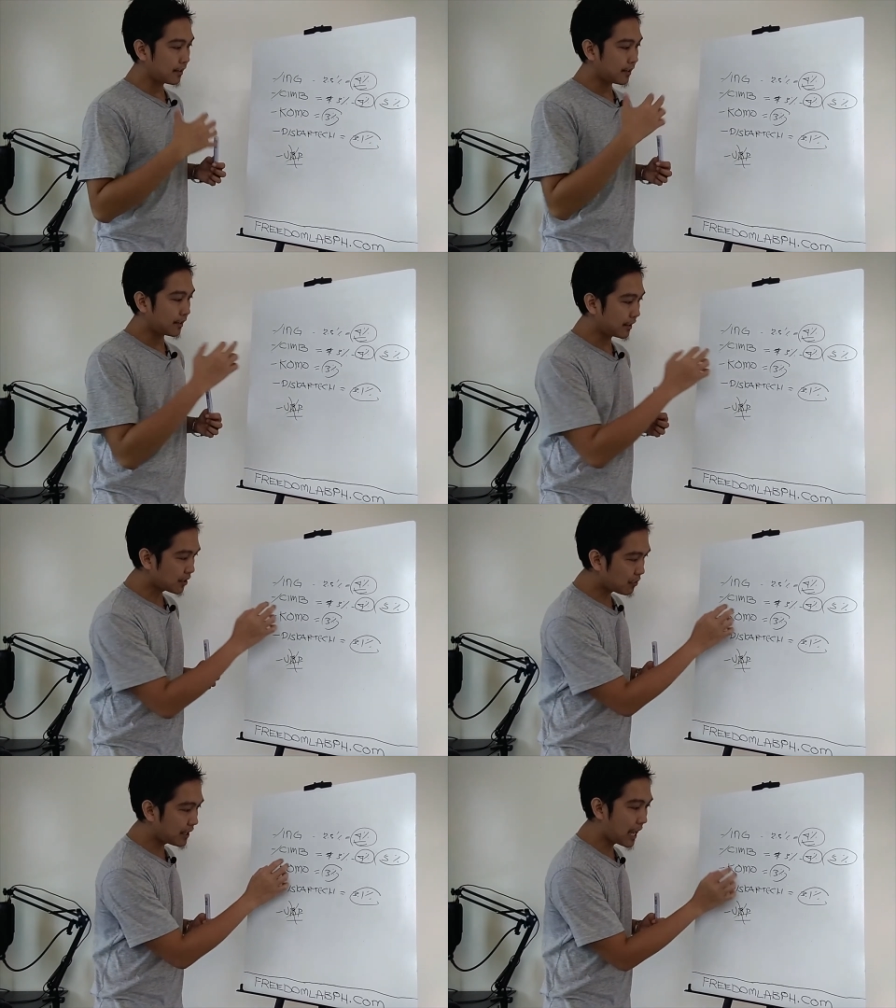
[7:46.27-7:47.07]
this
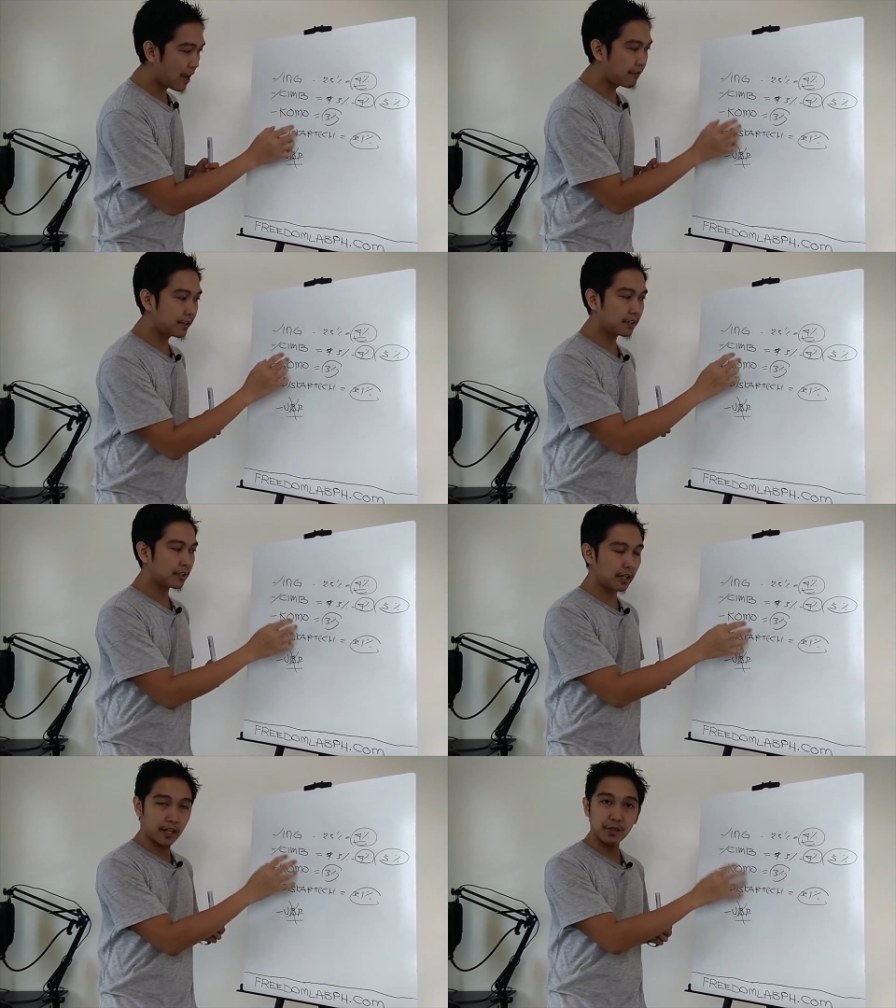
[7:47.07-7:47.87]
one, I haven't
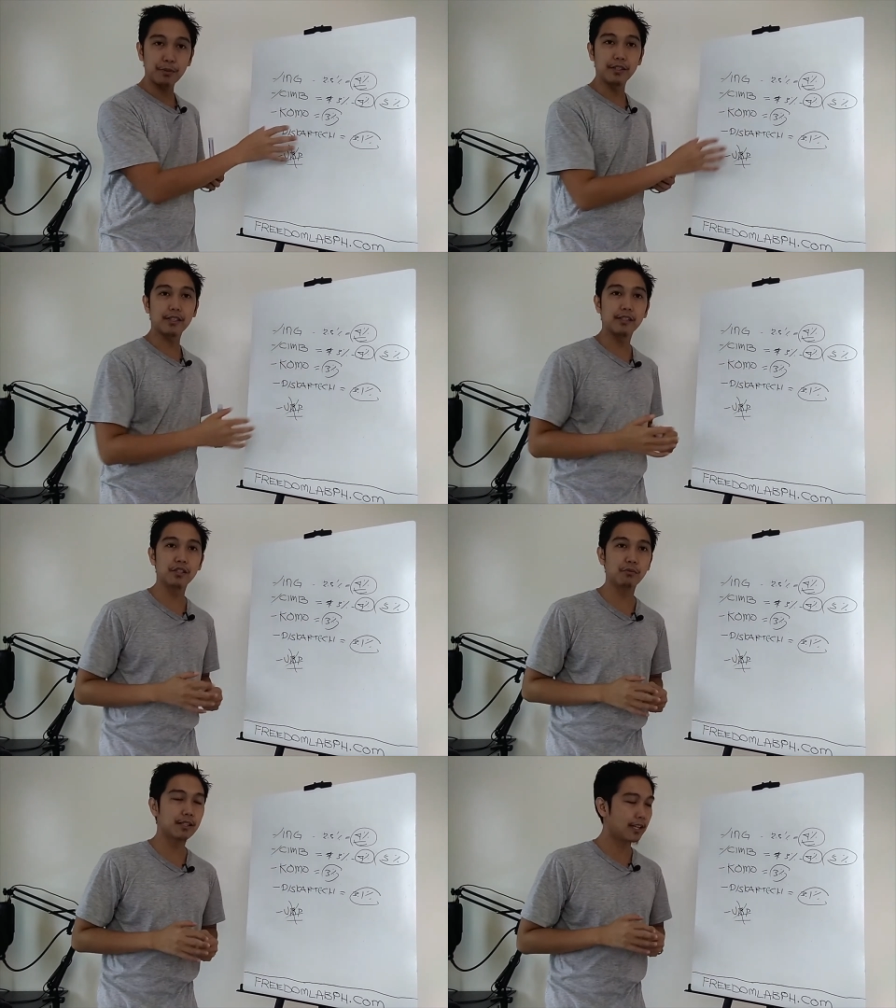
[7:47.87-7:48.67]
uh, experienced this
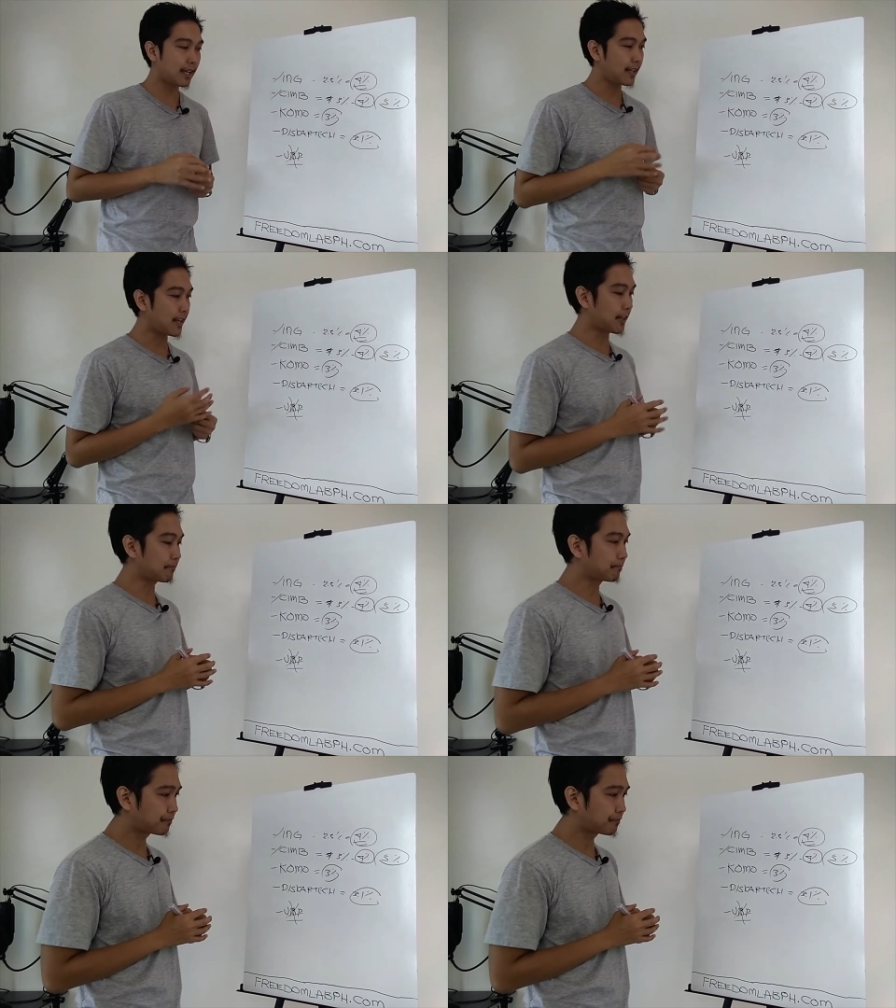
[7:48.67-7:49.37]
one, and then,